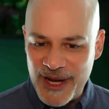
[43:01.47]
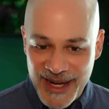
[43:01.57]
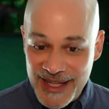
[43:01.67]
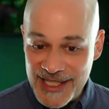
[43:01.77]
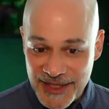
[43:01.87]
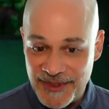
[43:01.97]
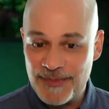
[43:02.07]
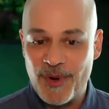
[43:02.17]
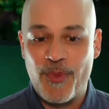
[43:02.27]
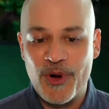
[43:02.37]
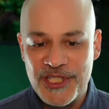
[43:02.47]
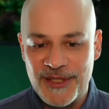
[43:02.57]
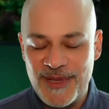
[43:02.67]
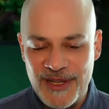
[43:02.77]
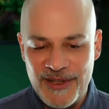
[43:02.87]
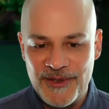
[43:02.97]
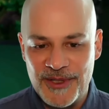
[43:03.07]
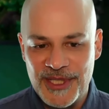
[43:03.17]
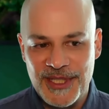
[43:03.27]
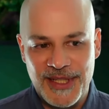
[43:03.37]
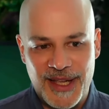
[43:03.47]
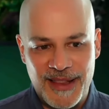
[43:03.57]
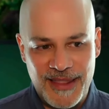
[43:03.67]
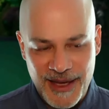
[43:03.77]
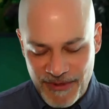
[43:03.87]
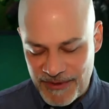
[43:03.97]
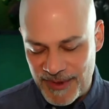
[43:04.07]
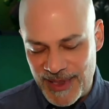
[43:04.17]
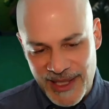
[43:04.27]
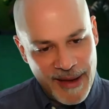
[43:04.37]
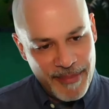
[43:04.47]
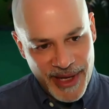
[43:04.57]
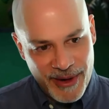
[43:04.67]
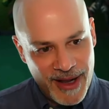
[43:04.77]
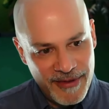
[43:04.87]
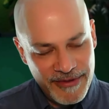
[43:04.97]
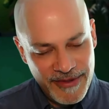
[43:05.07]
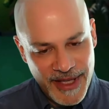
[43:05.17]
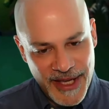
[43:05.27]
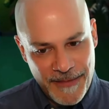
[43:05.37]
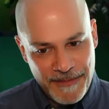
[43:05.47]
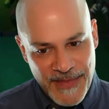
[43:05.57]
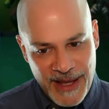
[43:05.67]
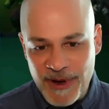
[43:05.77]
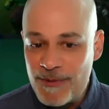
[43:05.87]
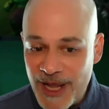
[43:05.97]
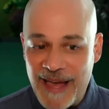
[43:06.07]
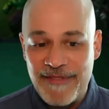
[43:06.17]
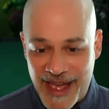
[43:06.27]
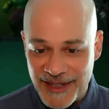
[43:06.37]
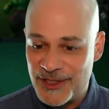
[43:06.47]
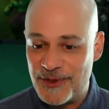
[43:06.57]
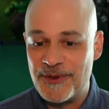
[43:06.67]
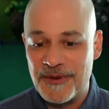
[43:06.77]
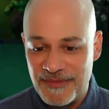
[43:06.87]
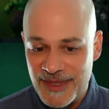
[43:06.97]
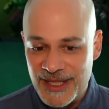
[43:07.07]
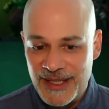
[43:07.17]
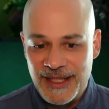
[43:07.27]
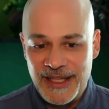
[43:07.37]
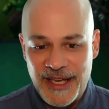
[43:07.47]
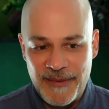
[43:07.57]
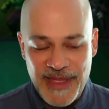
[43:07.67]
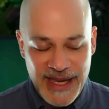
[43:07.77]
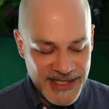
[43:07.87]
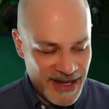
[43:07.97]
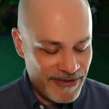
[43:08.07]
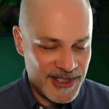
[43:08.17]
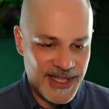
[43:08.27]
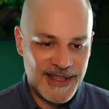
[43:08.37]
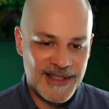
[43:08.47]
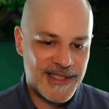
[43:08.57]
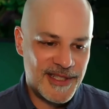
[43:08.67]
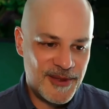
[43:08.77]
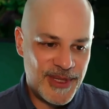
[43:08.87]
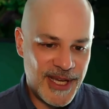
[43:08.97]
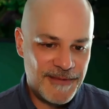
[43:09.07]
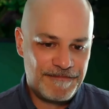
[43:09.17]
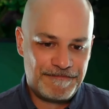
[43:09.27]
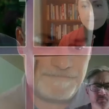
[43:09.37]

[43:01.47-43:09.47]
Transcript: what it is, if it purports to be news, I think we would be a lot better off. And we will have that soon, thanks to efforts like the CTPA.